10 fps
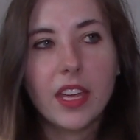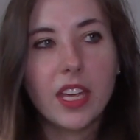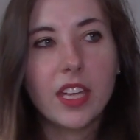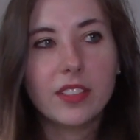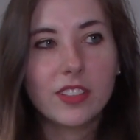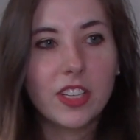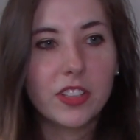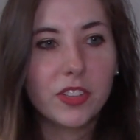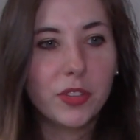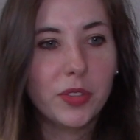it
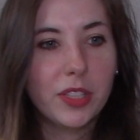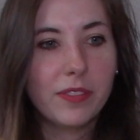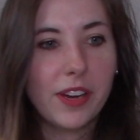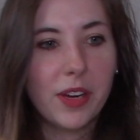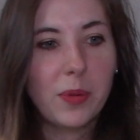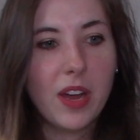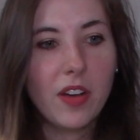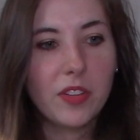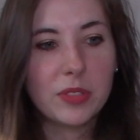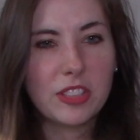concluded very
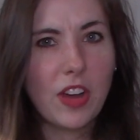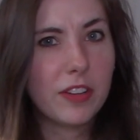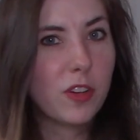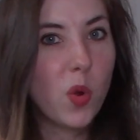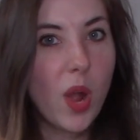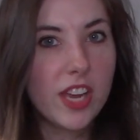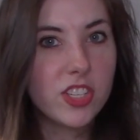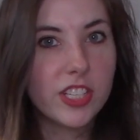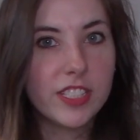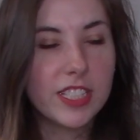well. There was a lot of
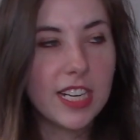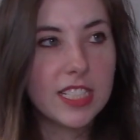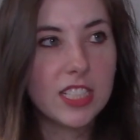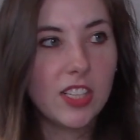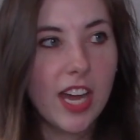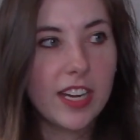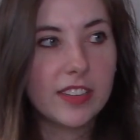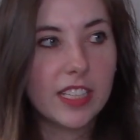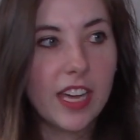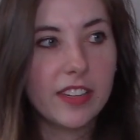questions that I still had
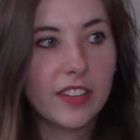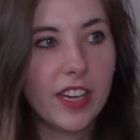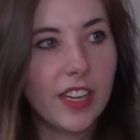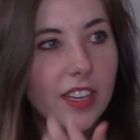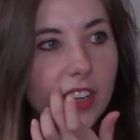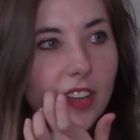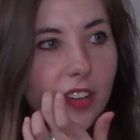at the end, like